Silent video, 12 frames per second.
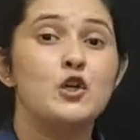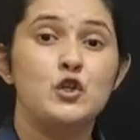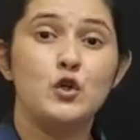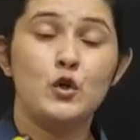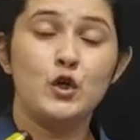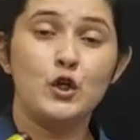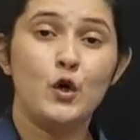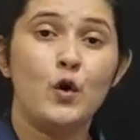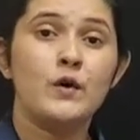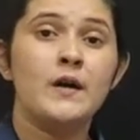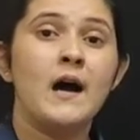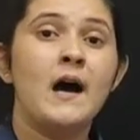do
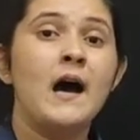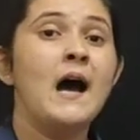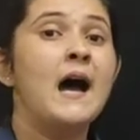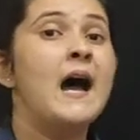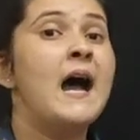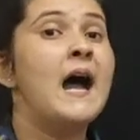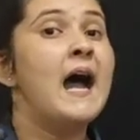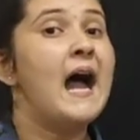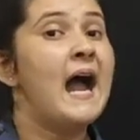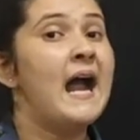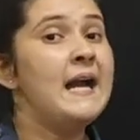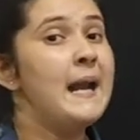yoga
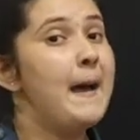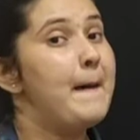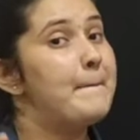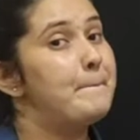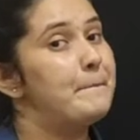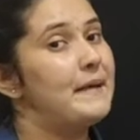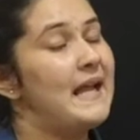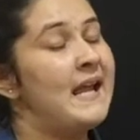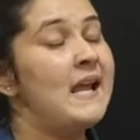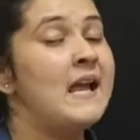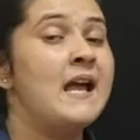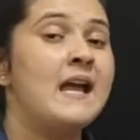and
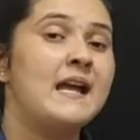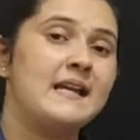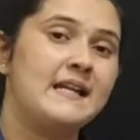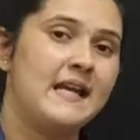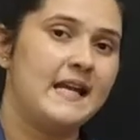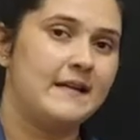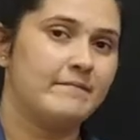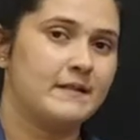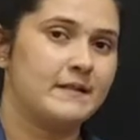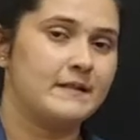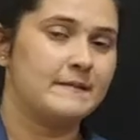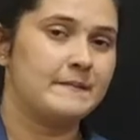play games.